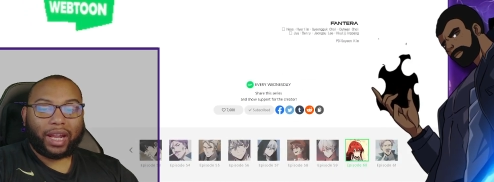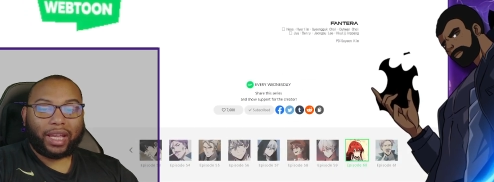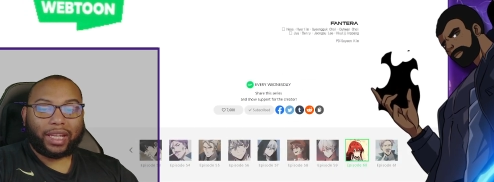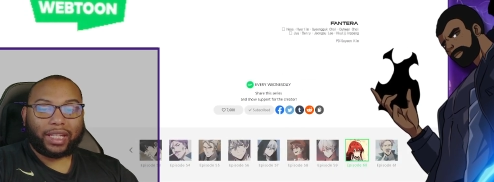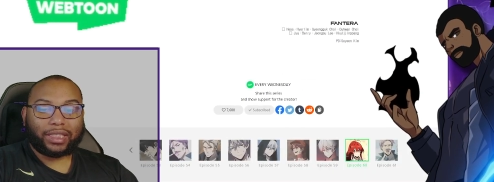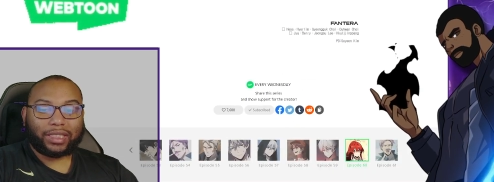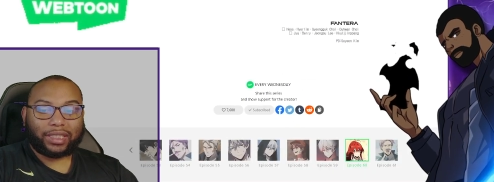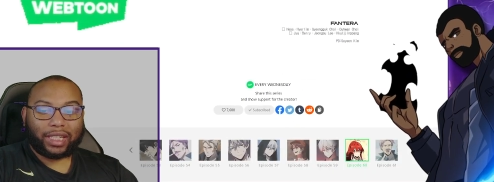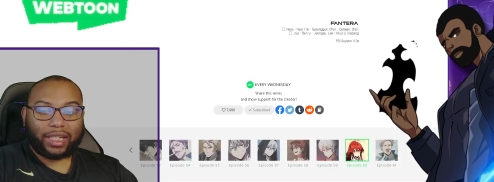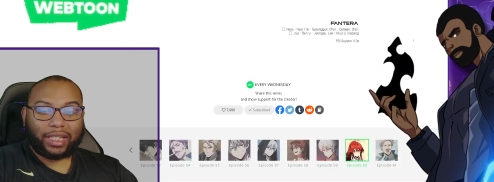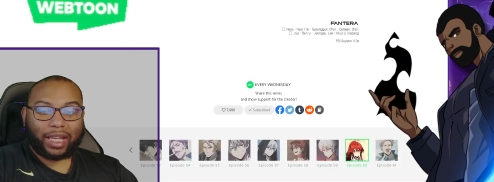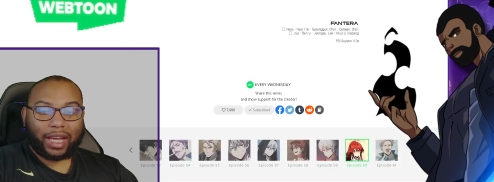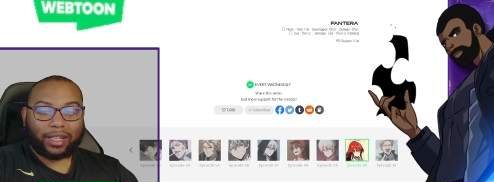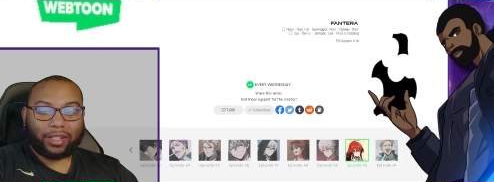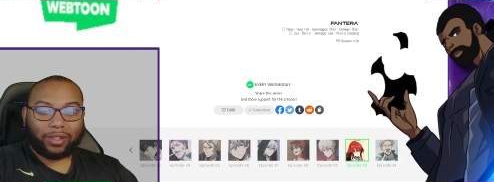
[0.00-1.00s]
Speaker 1: they
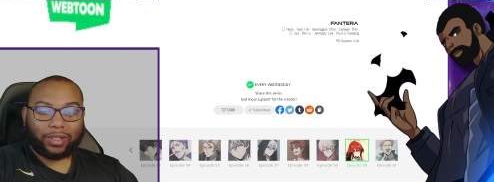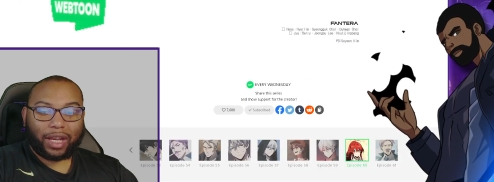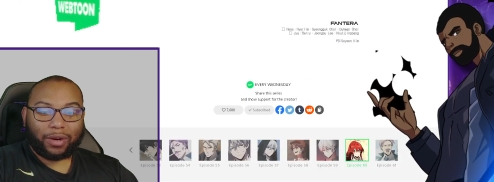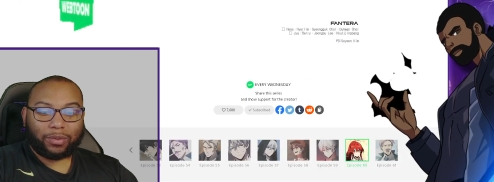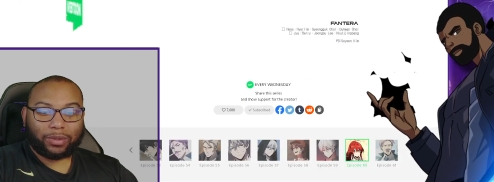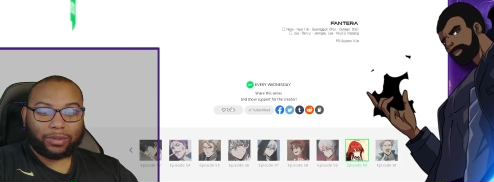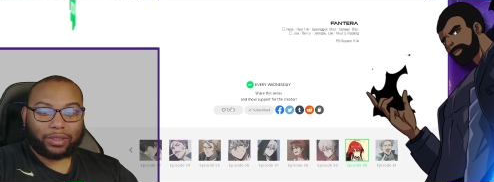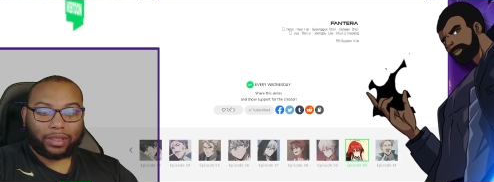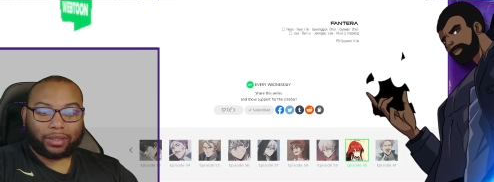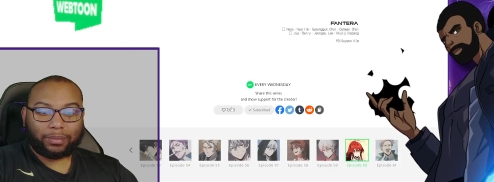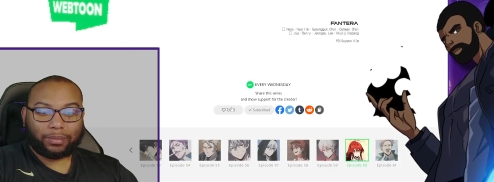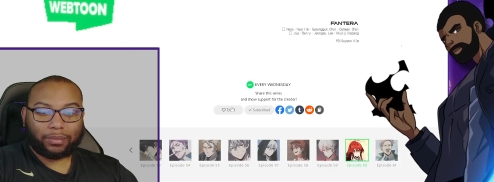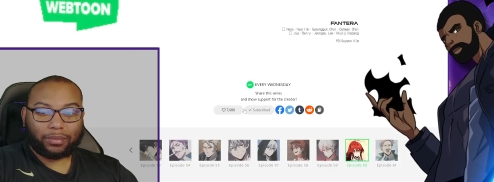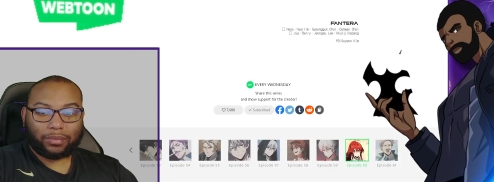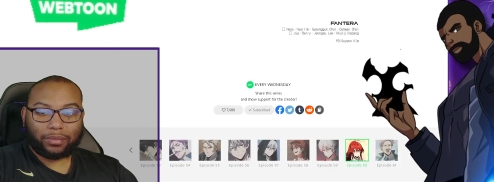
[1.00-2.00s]
hesitating? Y'all know y'all want
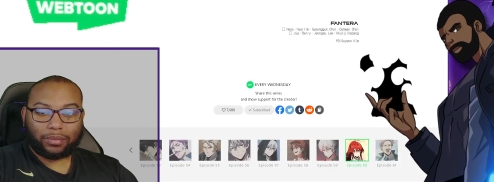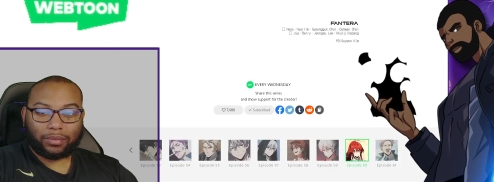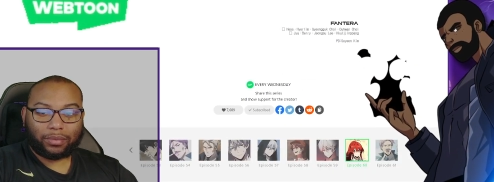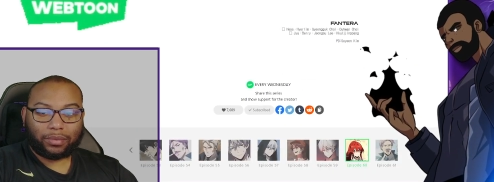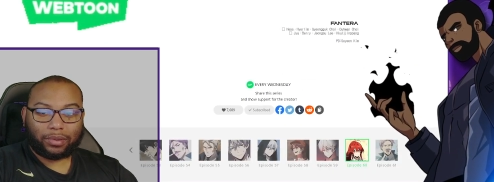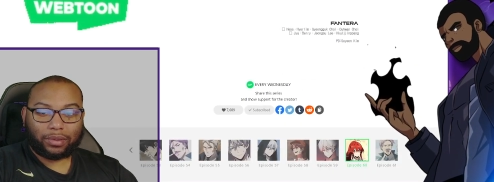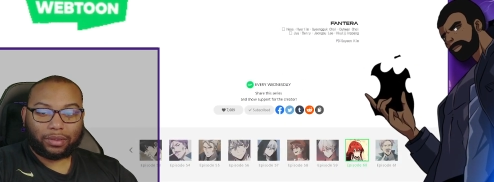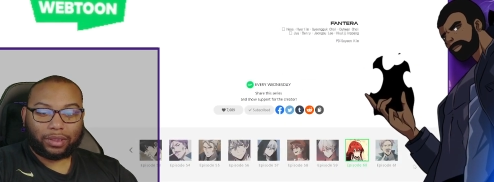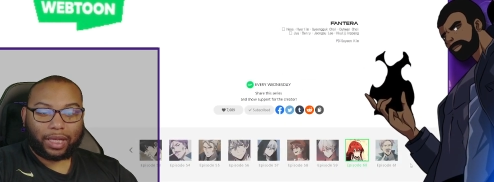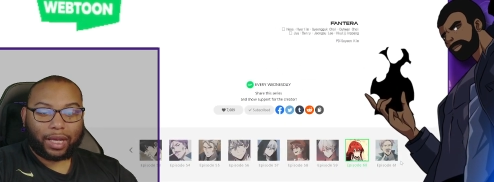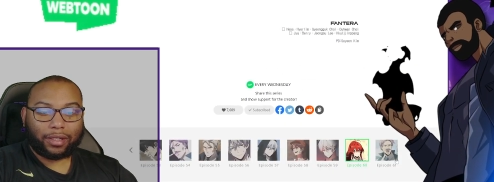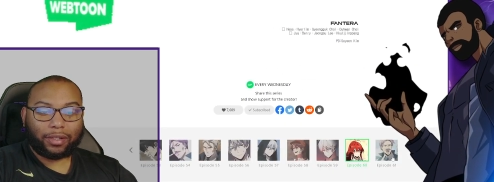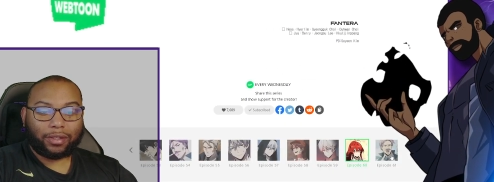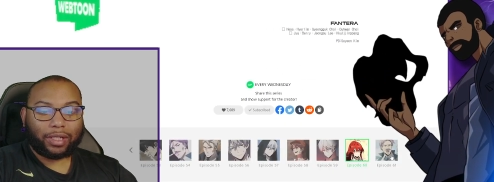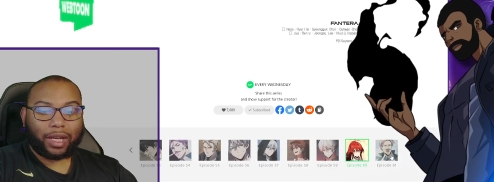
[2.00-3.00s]
some.
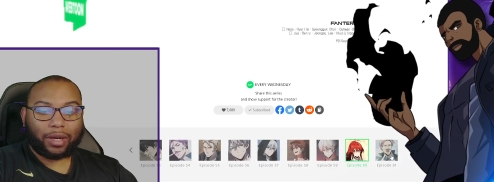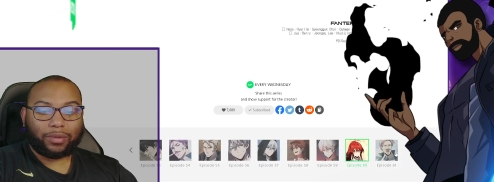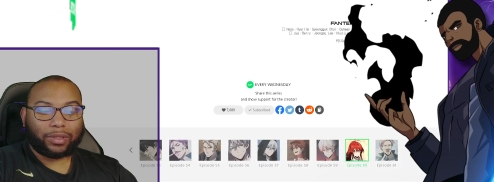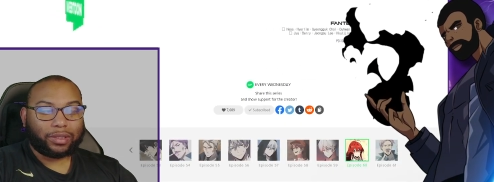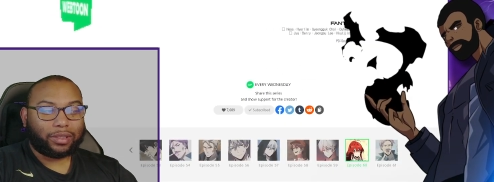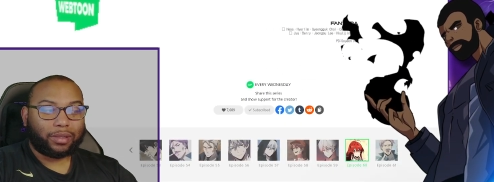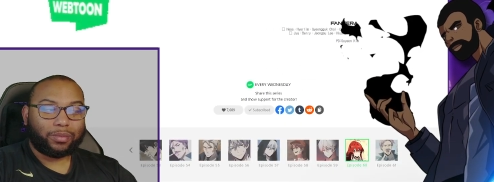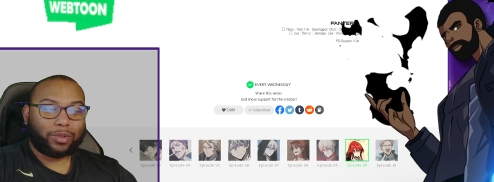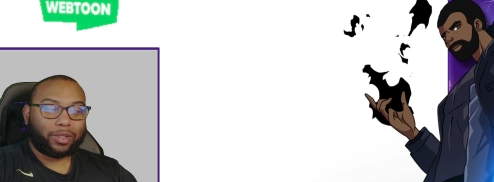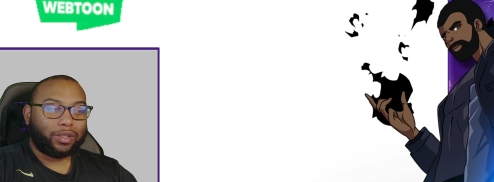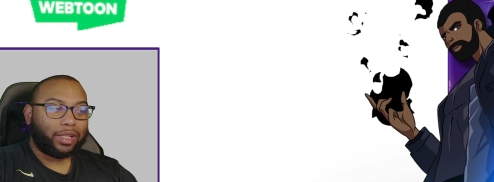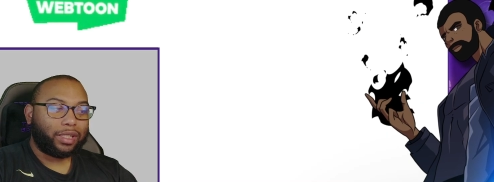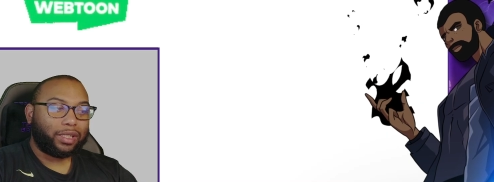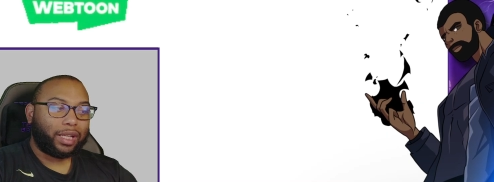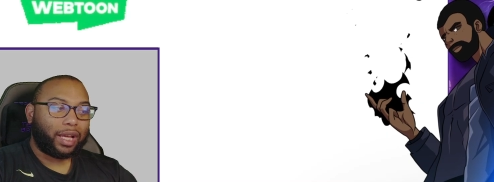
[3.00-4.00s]
Y'all know y'all want some,
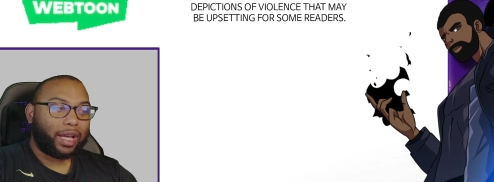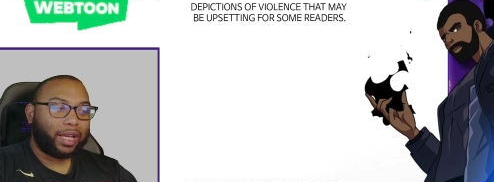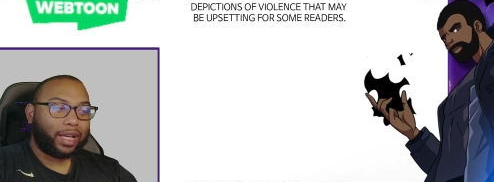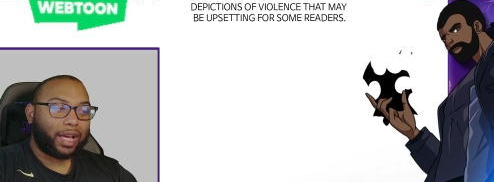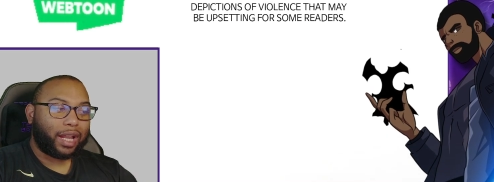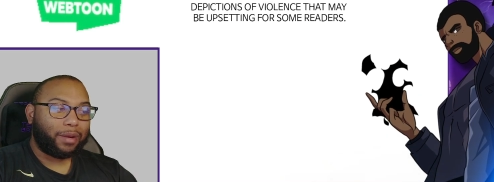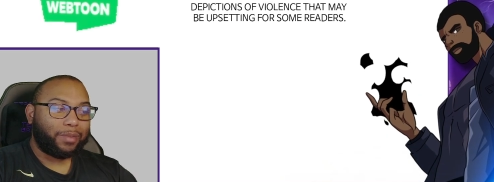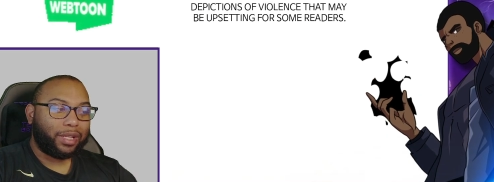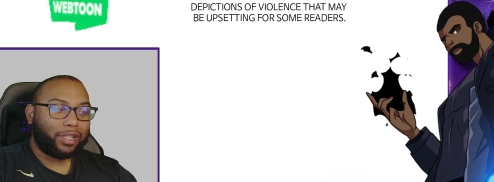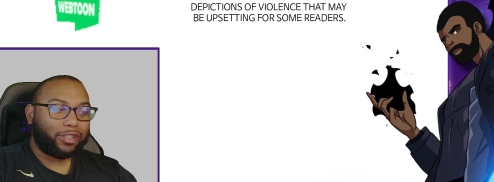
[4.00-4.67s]
bro. Y'all ain't gotta be